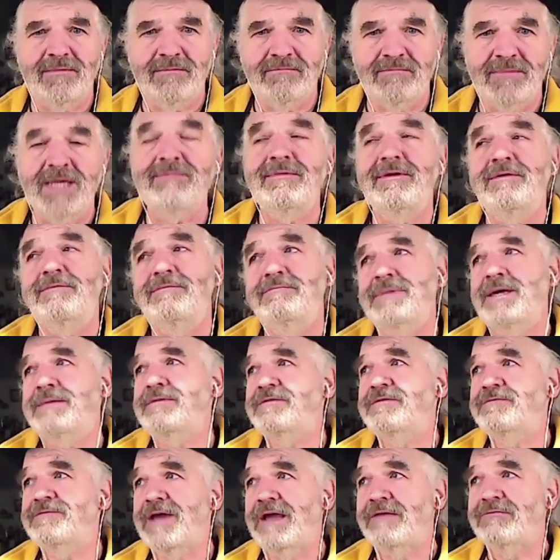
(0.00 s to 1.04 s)

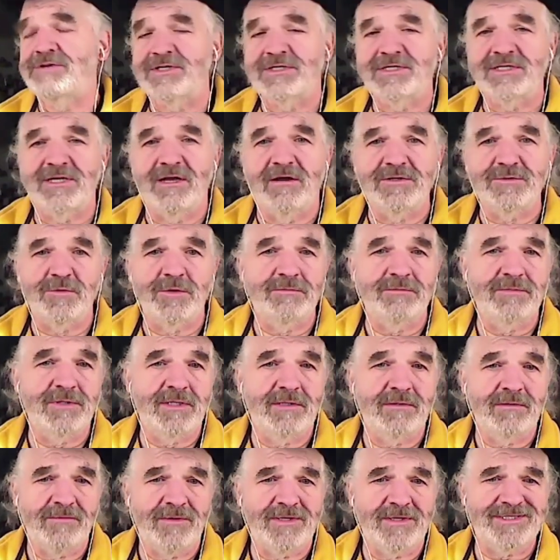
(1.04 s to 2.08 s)
maybe 5 or 6 hours work, but
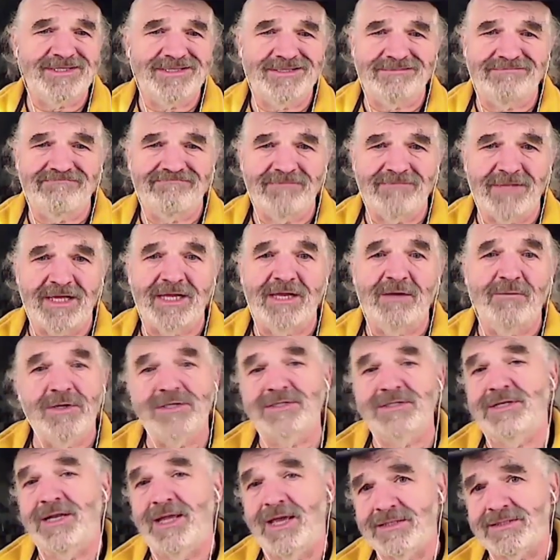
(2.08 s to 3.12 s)
it wasn't like it
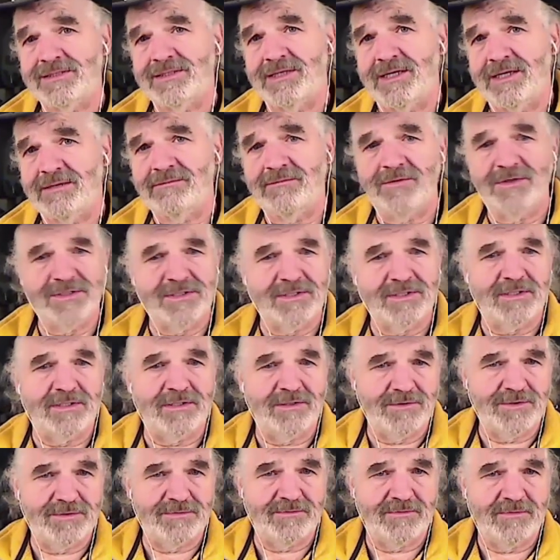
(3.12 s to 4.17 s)
was last time. It wasn't
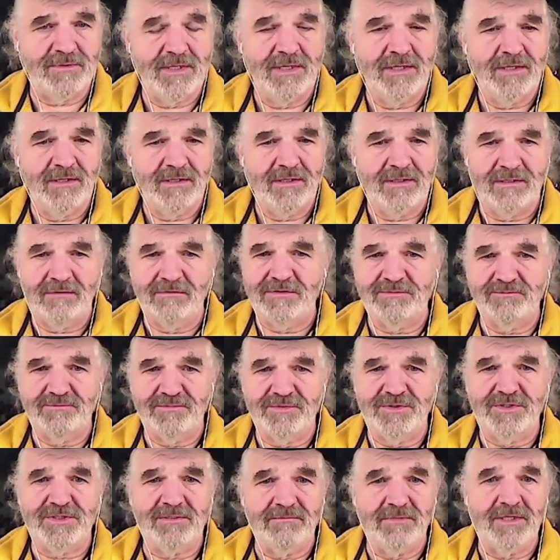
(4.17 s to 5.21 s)
it was
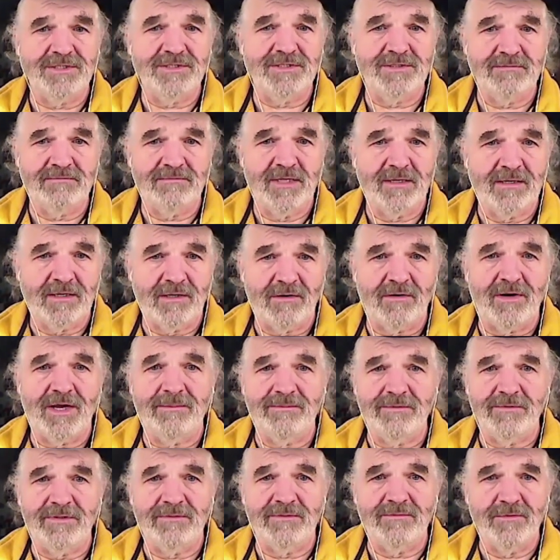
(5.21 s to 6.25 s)
just a bunch of
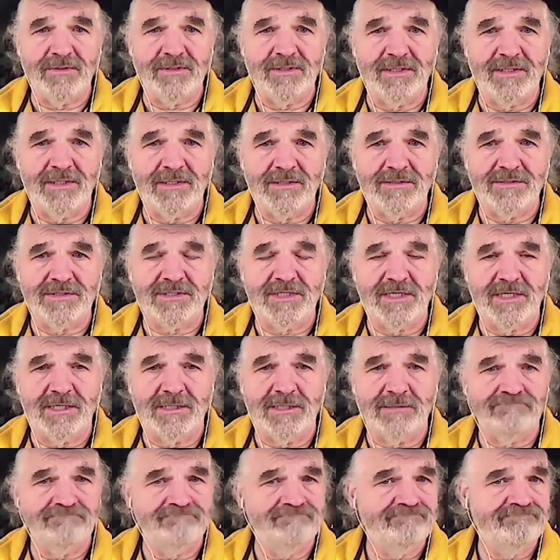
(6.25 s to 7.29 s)
crap, really, more than anything else.
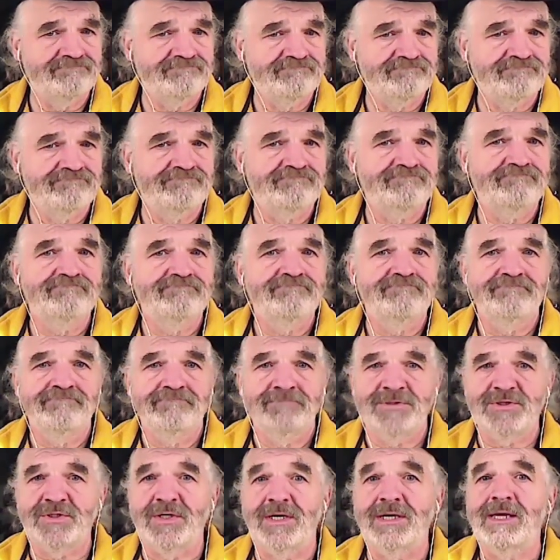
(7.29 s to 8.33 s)

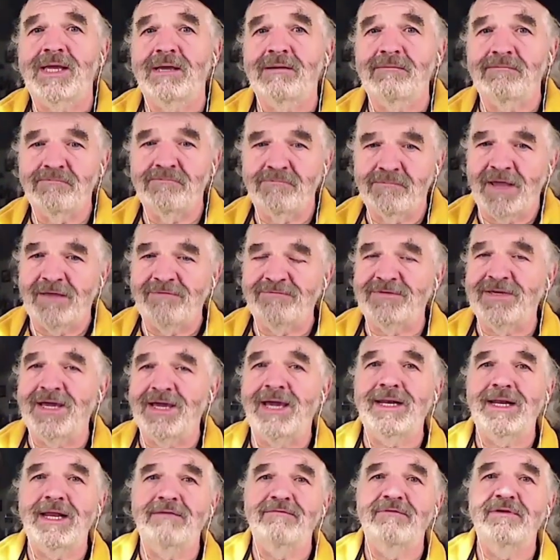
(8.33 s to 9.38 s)
So I've
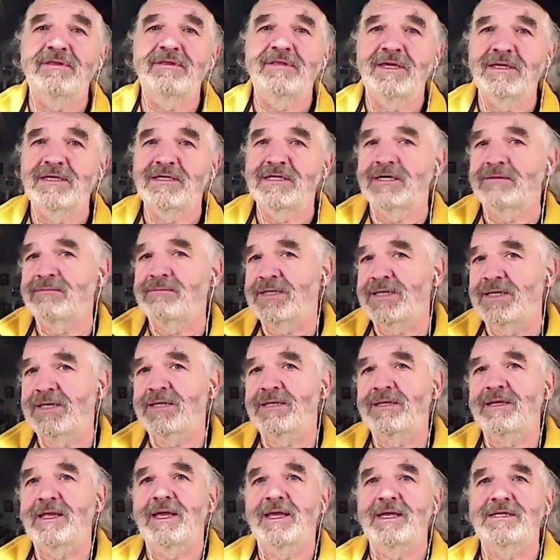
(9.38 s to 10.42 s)
got everything coming
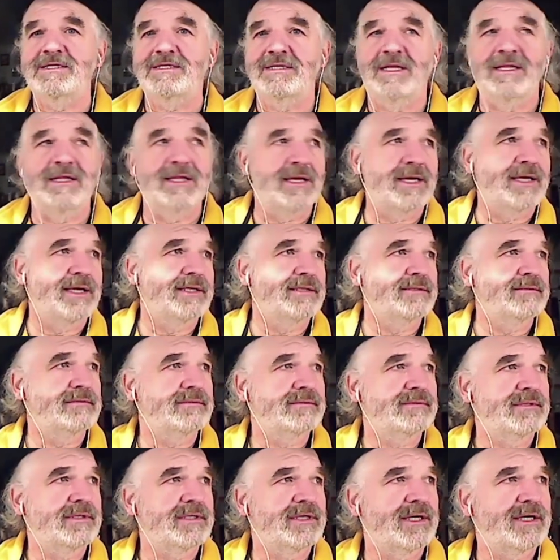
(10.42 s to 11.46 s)
in as a line,
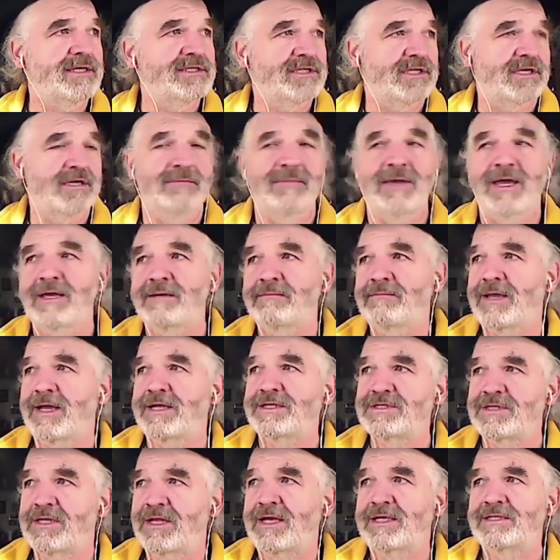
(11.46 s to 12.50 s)
as a command
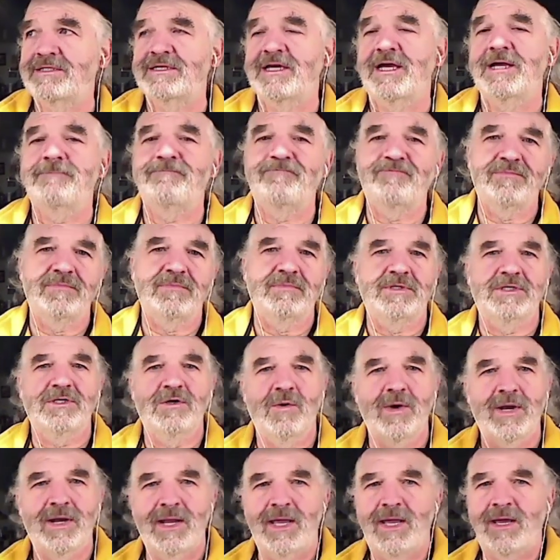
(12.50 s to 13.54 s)
match line type,
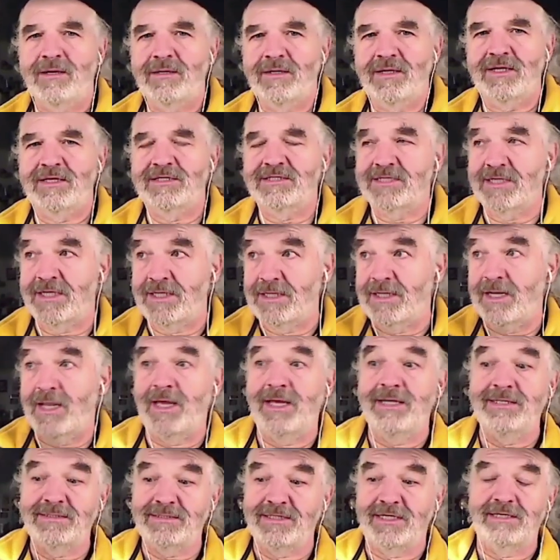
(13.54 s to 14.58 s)
going out as a
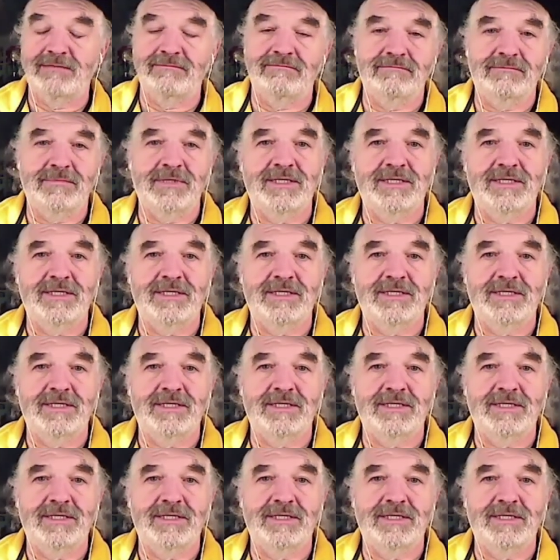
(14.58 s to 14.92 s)
line type.